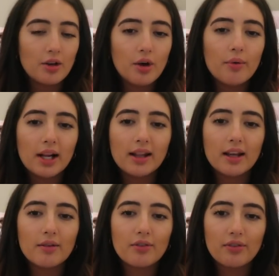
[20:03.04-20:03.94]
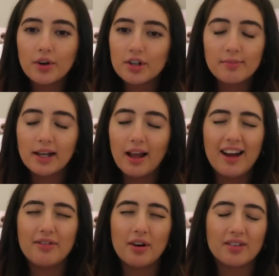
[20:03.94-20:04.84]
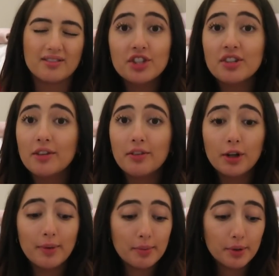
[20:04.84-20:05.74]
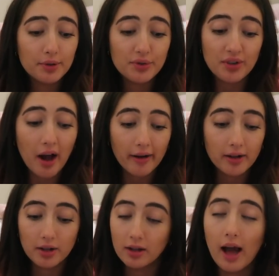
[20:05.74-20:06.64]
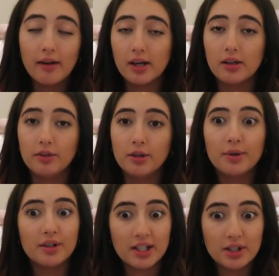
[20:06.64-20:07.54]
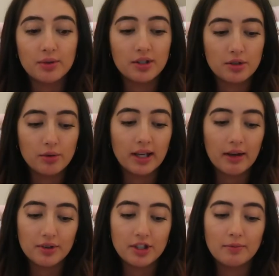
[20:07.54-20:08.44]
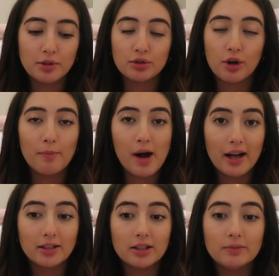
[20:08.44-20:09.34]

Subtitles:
not what I like focus my life on. Just on fellow people who suck the life out of you, because that's what it's doing every time you scroll past